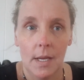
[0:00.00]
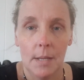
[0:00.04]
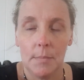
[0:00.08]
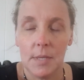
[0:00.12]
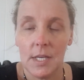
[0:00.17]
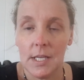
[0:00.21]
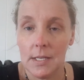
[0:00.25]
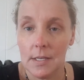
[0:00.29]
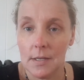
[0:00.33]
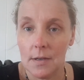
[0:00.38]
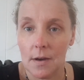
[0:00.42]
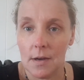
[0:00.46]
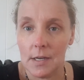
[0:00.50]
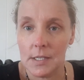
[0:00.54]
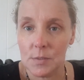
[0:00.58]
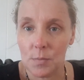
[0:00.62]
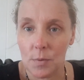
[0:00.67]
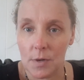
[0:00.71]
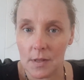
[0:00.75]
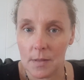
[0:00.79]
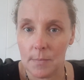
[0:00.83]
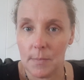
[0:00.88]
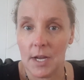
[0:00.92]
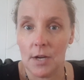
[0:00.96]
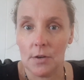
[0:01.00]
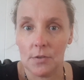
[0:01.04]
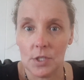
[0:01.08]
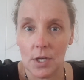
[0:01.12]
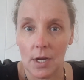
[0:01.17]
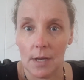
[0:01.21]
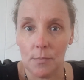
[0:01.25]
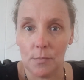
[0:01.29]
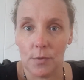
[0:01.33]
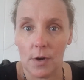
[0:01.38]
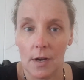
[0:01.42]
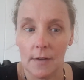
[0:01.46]
PEI is one of the
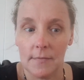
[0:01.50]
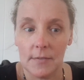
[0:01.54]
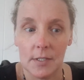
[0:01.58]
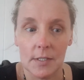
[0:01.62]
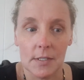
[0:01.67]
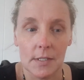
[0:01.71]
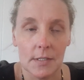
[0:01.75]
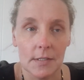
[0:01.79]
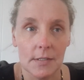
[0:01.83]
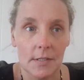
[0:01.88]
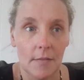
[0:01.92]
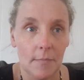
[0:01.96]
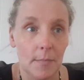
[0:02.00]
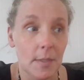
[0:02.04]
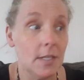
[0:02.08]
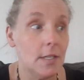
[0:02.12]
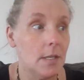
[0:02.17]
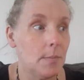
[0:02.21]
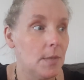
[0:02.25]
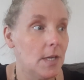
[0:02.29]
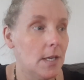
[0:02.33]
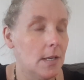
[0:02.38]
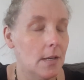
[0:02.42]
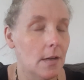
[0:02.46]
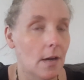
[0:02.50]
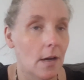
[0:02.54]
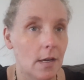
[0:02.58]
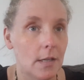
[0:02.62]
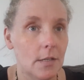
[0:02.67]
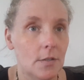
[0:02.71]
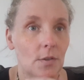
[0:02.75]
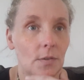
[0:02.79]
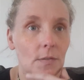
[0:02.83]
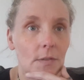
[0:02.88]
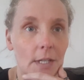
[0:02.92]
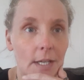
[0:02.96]
Maritime provinces. I've been to PEI. I
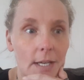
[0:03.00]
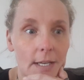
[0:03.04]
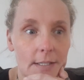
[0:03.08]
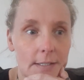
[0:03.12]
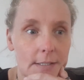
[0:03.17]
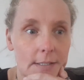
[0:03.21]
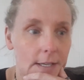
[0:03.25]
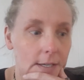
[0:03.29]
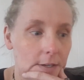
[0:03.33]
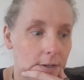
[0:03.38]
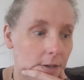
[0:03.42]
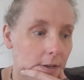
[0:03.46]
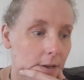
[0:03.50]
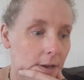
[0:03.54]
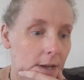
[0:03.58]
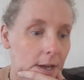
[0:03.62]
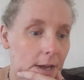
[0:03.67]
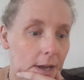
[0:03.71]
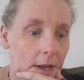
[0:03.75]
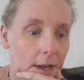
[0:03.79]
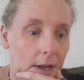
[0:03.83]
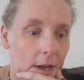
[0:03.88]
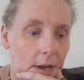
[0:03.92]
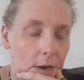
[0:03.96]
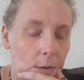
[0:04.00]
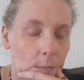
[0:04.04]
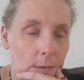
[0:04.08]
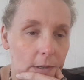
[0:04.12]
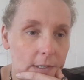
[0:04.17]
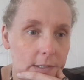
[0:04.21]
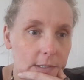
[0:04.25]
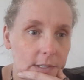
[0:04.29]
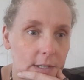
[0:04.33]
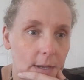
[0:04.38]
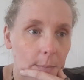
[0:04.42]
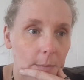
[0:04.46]
took the kids there
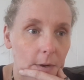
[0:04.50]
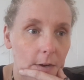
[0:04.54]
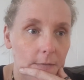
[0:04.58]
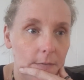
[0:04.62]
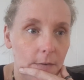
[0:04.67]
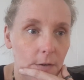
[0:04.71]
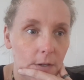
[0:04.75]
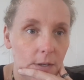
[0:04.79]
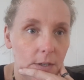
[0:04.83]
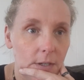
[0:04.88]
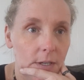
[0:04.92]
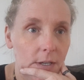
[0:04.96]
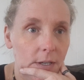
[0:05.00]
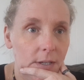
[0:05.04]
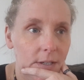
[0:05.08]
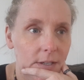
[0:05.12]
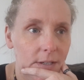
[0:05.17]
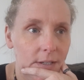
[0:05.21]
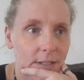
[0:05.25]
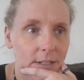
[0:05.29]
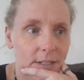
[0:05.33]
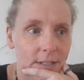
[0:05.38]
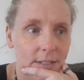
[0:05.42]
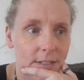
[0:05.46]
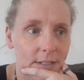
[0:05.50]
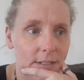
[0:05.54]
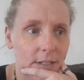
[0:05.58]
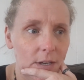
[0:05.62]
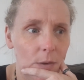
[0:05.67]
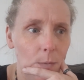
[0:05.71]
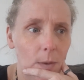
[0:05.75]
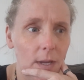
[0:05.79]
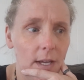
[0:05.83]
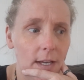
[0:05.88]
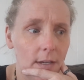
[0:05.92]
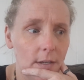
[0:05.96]
one summer for a
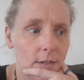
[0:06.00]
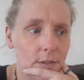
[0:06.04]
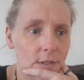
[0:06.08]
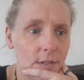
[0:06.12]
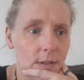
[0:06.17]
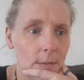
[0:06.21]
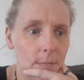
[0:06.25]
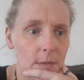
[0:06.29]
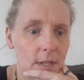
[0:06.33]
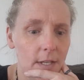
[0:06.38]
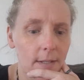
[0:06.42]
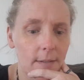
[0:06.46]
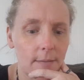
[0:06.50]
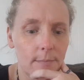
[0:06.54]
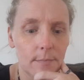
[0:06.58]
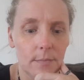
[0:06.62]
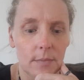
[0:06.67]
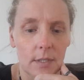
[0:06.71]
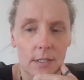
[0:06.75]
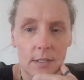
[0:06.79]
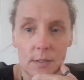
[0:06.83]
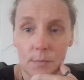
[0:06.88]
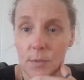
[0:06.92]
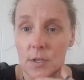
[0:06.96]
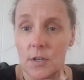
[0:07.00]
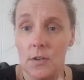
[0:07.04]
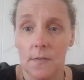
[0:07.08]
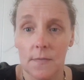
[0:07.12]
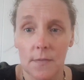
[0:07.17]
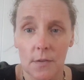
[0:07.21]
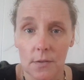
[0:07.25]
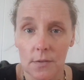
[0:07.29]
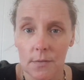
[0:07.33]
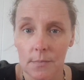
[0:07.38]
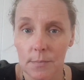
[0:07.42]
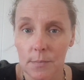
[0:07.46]
week or something. It's
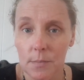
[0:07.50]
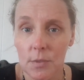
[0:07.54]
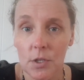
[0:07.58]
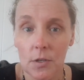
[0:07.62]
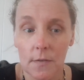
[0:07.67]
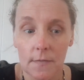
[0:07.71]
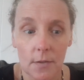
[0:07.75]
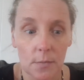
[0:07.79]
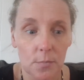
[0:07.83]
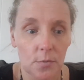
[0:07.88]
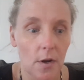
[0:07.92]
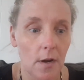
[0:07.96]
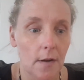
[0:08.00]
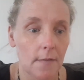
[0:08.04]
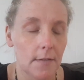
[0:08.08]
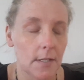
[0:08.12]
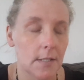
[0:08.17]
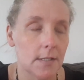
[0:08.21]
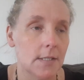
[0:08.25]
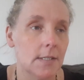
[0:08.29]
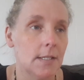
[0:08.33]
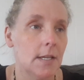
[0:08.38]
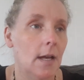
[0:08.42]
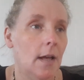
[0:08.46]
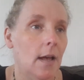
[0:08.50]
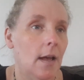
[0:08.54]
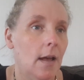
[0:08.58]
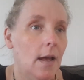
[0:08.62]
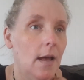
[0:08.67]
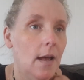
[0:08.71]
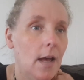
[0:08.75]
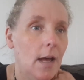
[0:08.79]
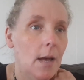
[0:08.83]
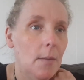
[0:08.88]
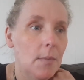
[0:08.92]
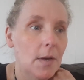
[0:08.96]
beautiful, beautiful province.
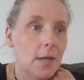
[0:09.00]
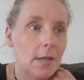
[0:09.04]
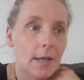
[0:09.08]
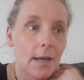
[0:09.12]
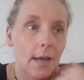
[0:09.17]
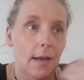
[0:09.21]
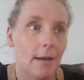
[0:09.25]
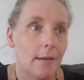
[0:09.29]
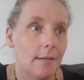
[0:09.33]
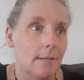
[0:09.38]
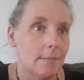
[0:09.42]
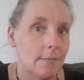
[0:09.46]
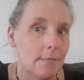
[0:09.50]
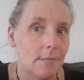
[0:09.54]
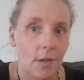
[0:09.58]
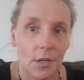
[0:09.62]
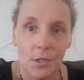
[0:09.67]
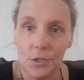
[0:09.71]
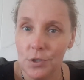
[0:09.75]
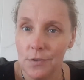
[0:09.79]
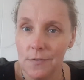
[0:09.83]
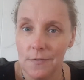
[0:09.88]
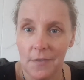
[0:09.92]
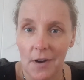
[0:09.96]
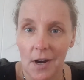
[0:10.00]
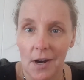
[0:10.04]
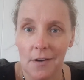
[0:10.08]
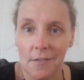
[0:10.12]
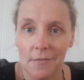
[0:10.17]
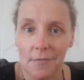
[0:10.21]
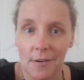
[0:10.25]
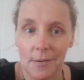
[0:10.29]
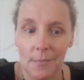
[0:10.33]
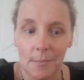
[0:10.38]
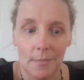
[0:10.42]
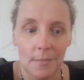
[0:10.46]
But yeah, not too far
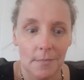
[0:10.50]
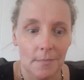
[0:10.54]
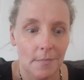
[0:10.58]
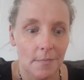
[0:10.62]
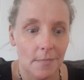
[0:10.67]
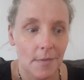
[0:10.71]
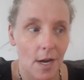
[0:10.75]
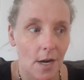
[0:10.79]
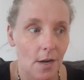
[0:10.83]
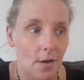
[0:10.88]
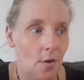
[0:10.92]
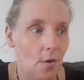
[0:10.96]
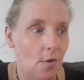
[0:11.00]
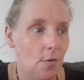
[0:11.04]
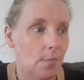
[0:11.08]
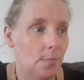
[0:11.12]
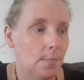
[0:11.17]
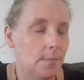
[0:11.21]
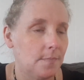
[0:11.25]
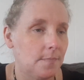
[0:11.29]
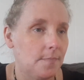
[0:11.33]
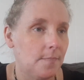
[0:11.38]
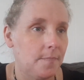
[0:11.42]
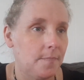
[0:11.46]
from our home.